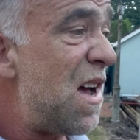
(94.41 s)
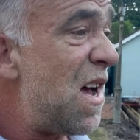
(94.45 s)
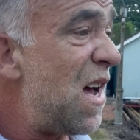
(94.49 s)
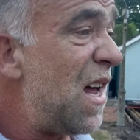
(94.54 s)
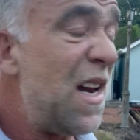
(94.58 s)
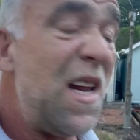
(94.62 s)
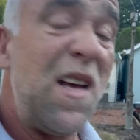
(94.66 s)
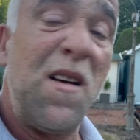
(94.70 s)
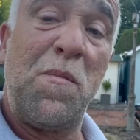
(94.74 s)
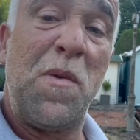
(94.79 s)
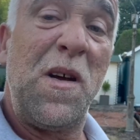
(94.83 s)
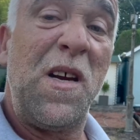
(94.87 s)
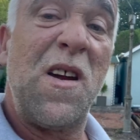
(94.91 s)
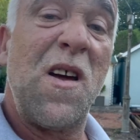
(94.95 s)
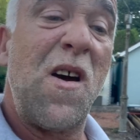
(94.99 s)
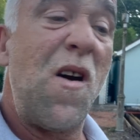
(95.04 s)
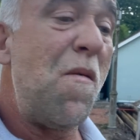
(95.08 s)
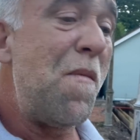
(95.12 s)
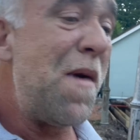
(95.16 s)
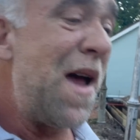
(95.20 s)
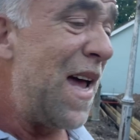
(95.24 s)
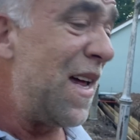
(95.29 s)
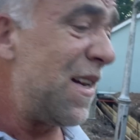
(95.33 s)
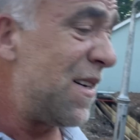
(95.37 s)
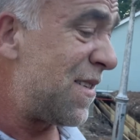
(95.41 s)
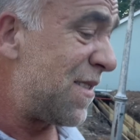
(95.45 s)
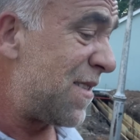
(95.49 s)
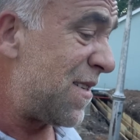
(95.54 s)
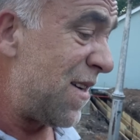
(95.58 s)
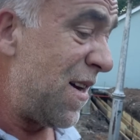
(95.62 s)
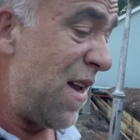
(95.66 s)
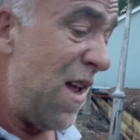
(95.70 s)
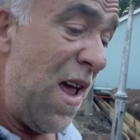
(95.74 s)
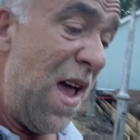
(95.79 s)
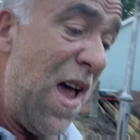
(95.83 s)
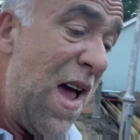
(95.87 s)
and it'll be no mess.
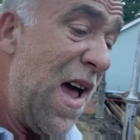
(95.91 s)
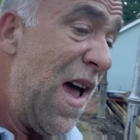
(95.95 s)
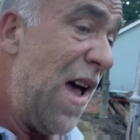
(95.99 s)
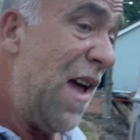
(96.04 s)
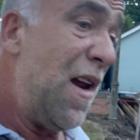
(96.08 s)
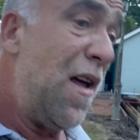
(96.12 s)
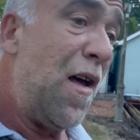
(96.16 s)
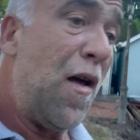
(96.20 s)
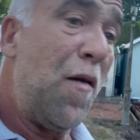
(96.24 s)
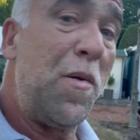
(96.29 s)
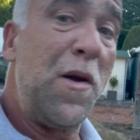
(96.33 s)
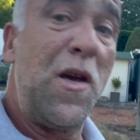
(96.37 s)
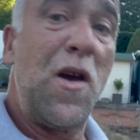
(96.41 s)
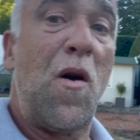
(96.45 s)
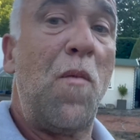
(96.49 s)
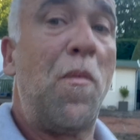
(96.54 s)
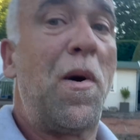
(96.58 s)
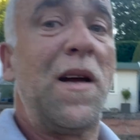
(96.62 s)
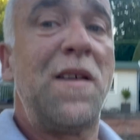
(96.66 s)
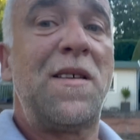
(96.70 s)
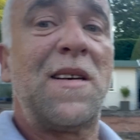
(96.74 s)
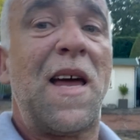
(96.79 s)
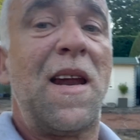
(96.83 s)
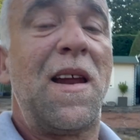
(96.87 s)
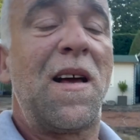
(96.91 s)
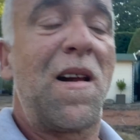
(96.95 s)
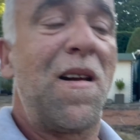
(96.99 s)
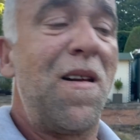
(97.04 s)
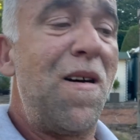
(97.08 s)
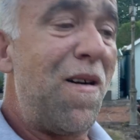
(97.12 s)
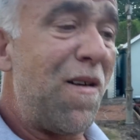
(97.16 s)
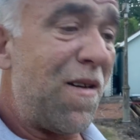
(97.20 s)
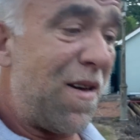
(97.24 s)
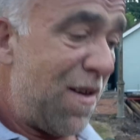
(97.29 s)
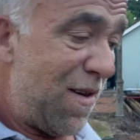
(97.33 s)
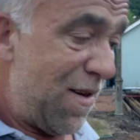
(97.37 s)
And I'll be home by ten
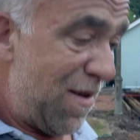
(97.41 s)
o'clock.